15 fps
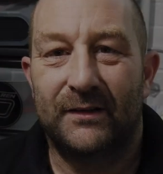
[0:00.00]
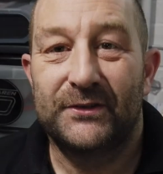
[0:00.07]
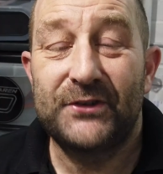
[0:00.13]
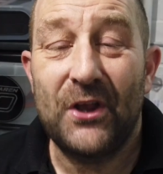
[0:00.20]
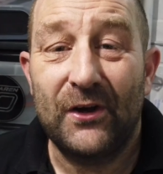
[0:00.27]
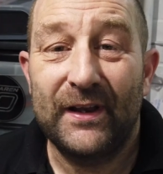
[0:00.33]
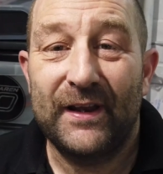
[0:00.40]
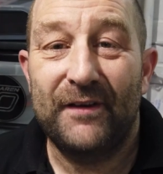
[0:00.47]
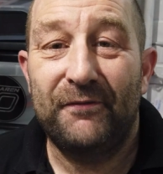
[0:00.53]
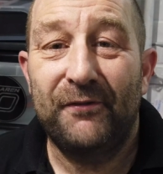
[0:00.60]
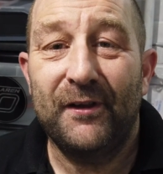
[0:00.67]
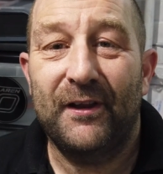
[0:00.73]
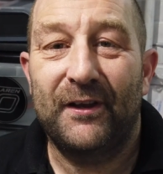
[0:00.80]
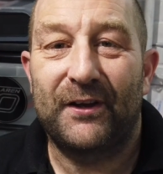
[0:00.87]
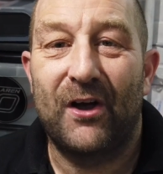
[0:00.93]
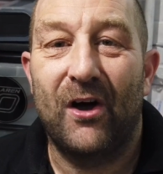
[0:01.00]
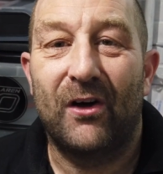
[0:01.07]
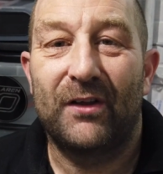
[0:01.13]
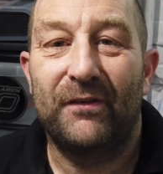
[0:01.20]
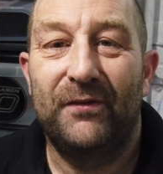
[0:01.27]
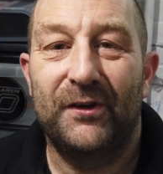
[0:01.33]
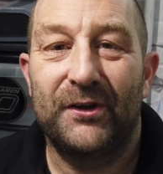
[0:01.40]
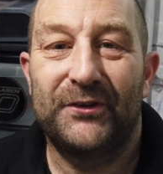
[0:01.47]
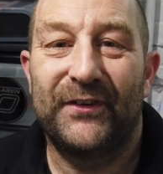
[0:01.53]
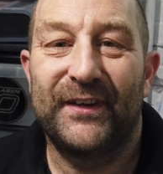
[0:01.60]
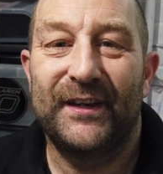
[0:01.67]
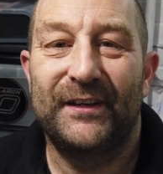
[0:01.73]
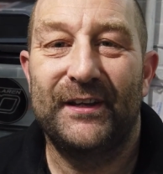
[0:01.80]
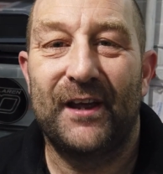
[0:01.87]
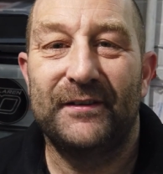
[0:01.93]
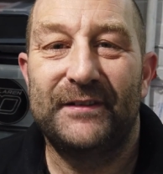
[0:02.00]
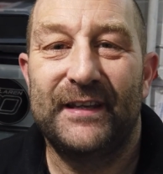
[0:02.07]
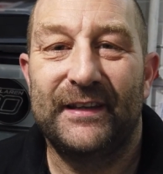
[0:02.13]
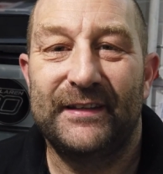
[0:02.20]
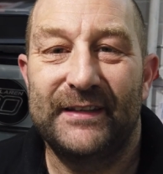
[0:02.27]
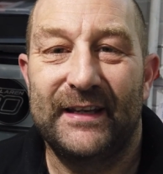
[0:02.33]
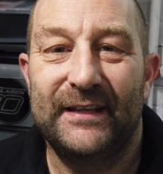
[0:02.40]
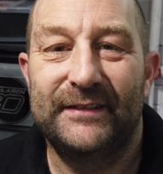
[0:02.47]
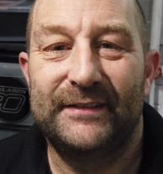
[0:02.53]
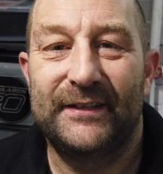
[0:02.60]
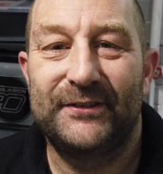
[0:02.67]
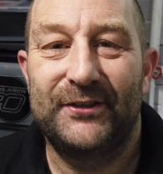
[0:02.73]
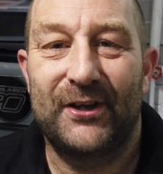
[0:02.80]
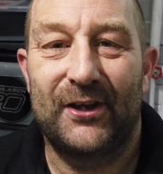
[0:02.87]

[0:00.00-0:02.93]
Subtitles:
Starting at the front of the car, the first thing you'll notice is the